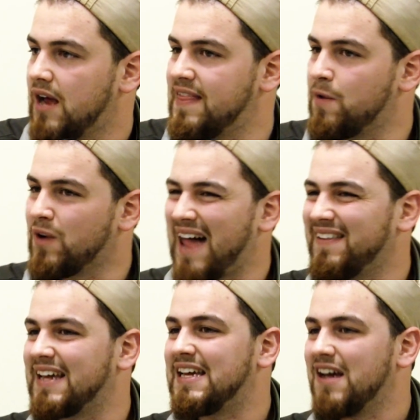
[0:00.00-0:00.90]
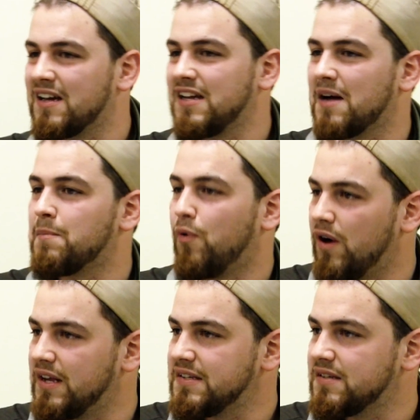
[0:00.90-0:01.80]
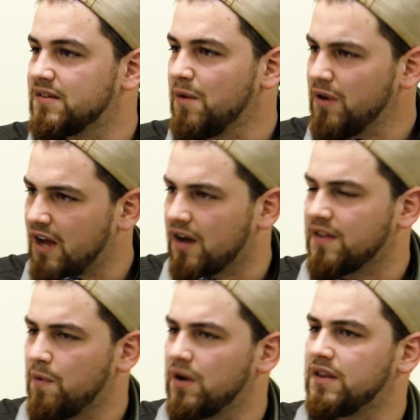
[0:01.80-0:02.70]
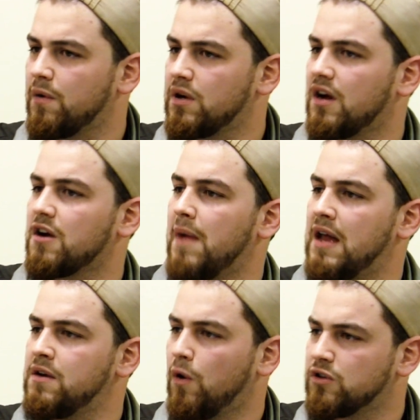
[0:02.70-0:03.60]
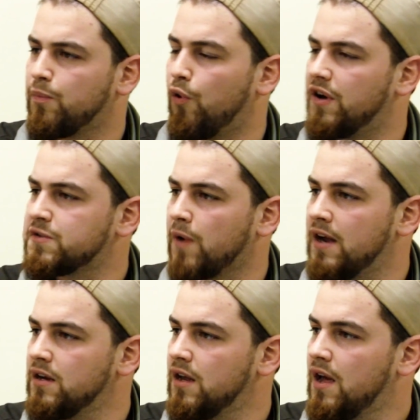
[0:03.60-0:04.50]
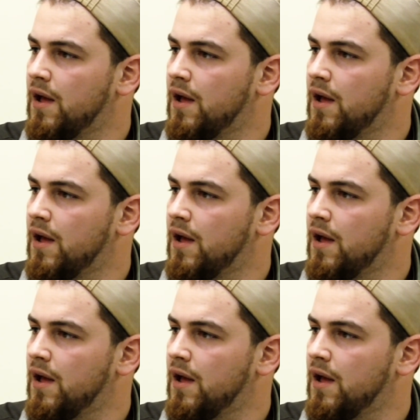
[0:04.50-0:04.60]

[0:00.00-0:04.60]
And they were not like young boys. They were younger men, older boys, right?